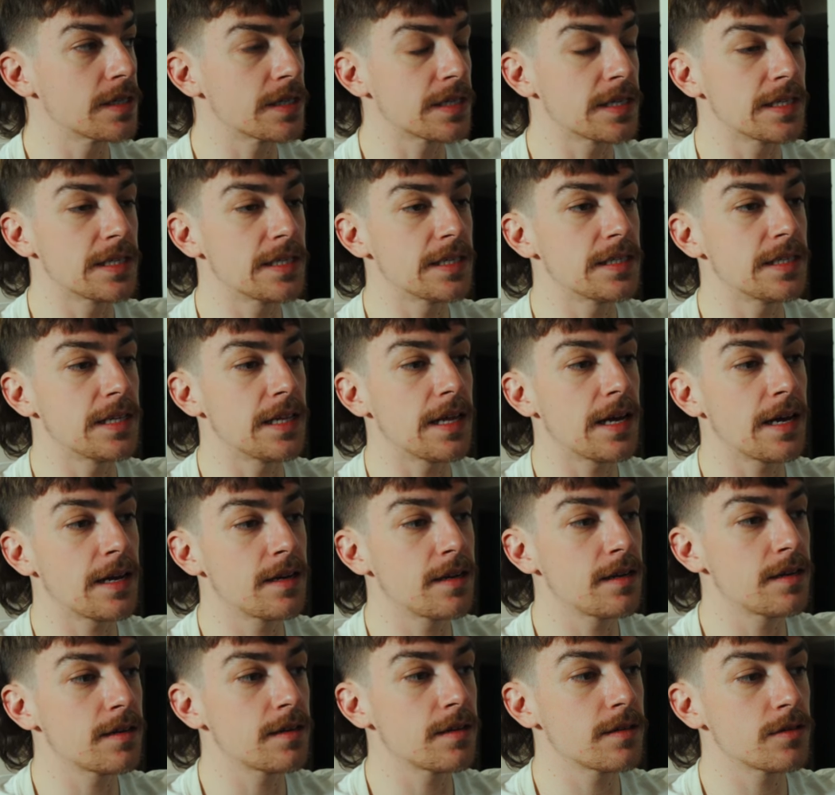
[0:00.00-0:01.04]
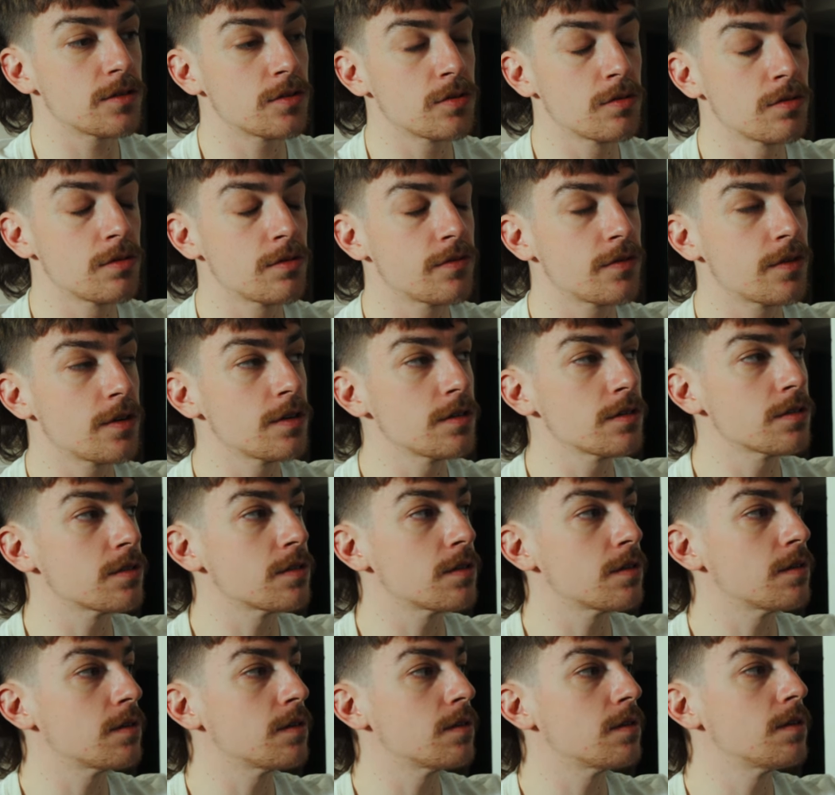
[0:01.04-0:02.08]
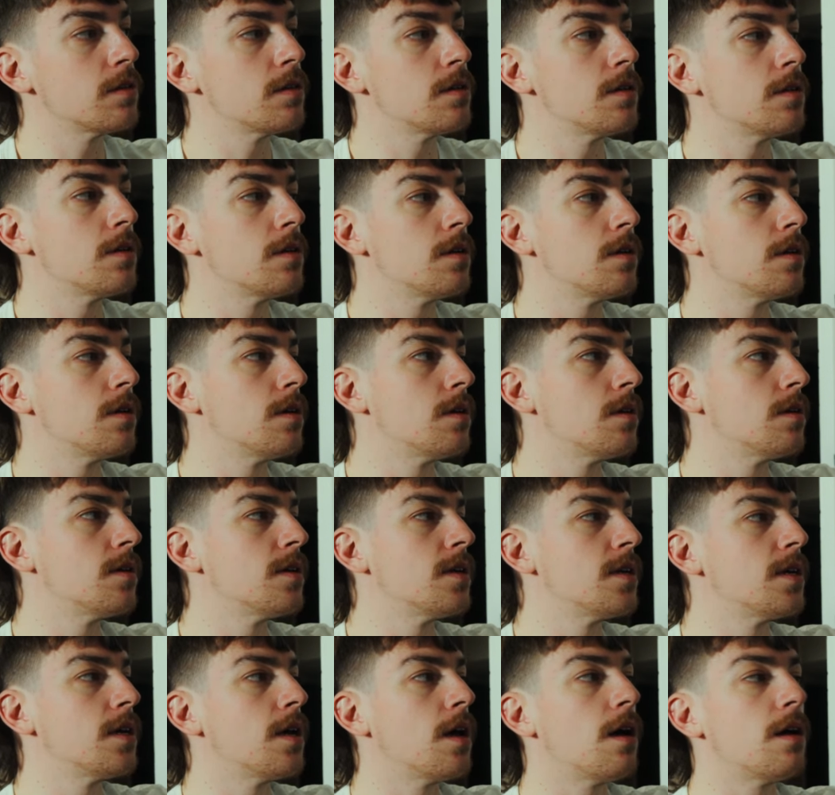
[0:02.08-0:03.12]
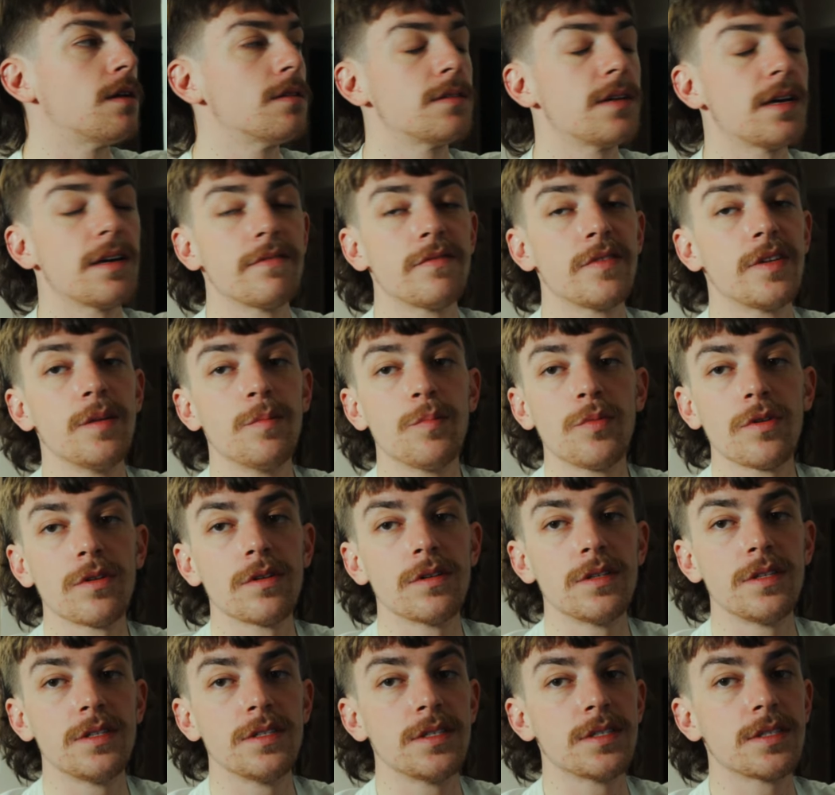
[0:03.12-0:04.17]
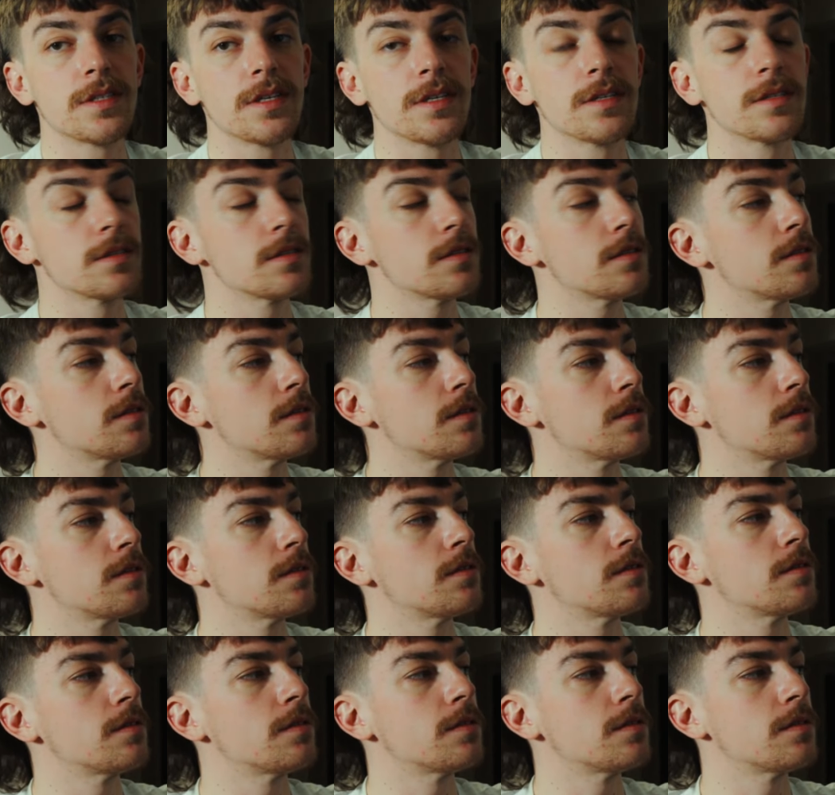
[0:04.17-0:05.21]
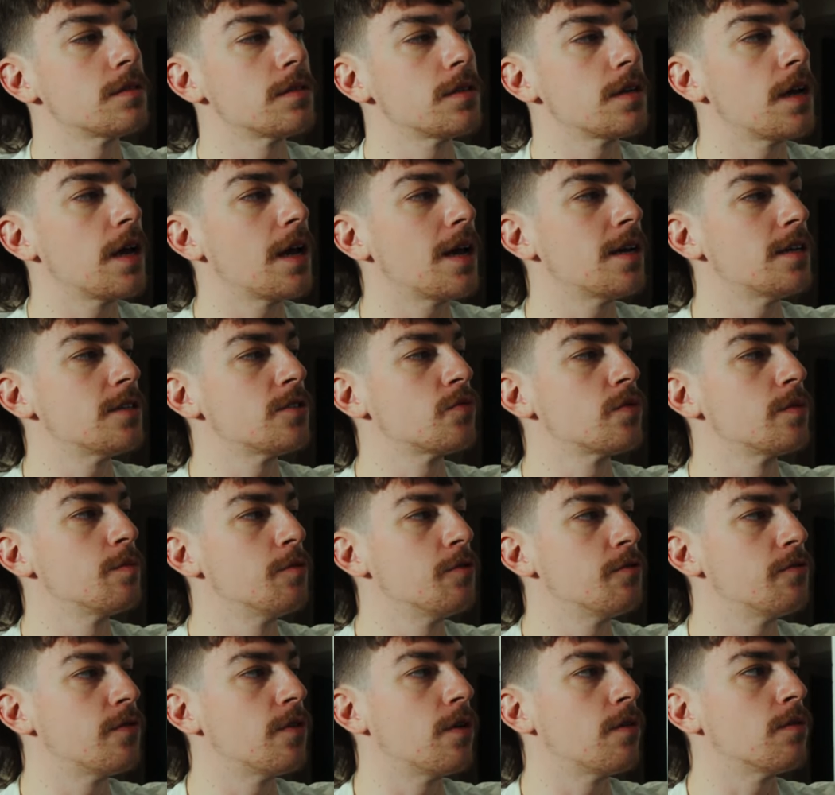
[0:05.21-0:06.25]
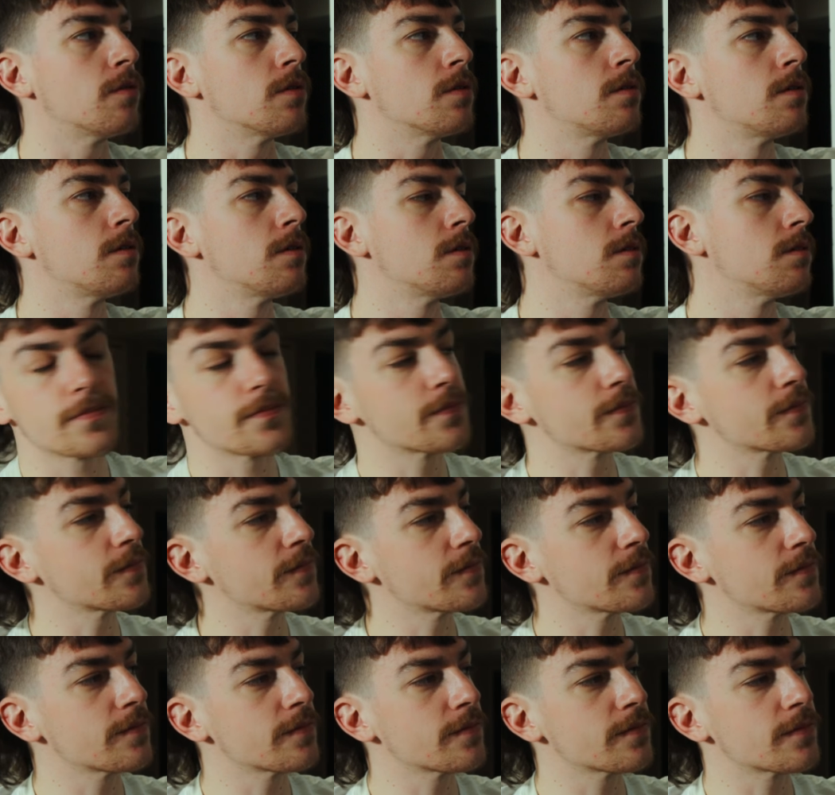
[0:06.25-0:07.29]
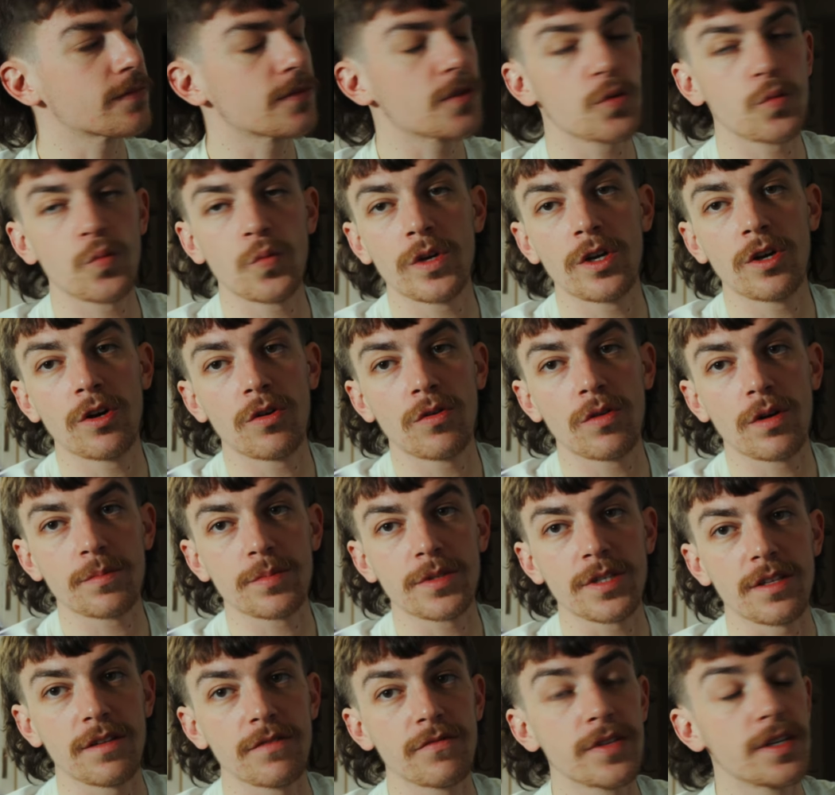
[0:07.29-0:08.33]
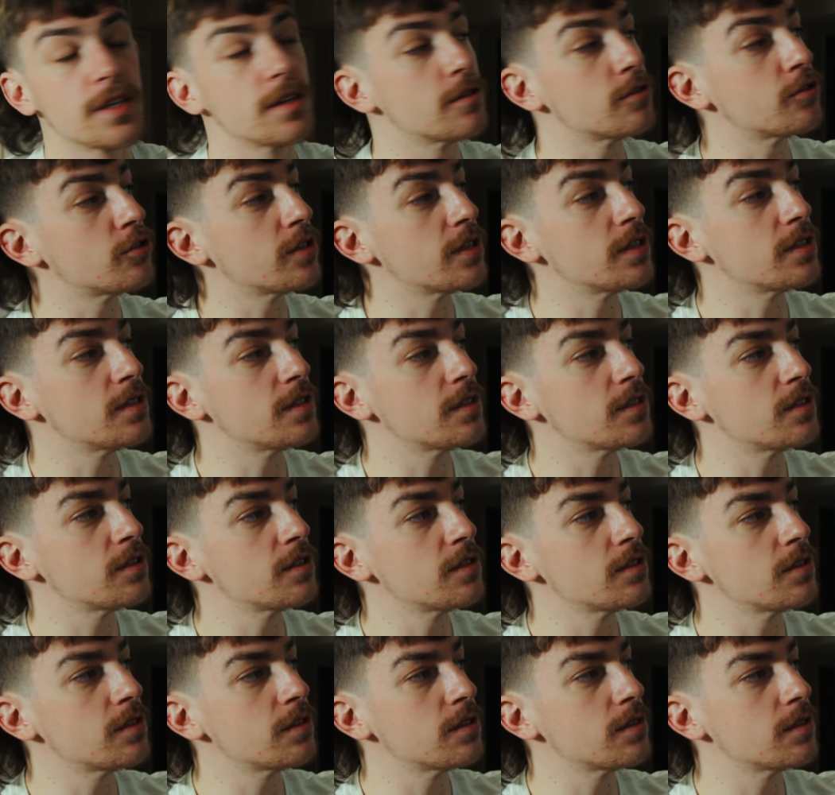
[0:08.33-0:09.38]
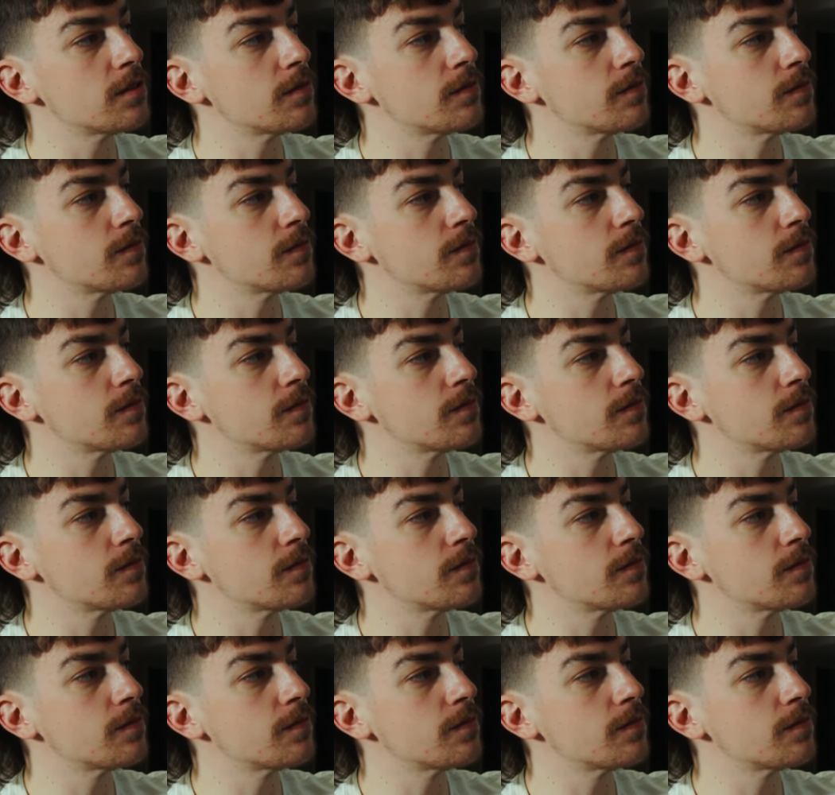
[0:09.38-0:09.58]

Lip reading: getting into the edit tool first. I'll dive deeper into these things as we move forward. We go up to the video transitions.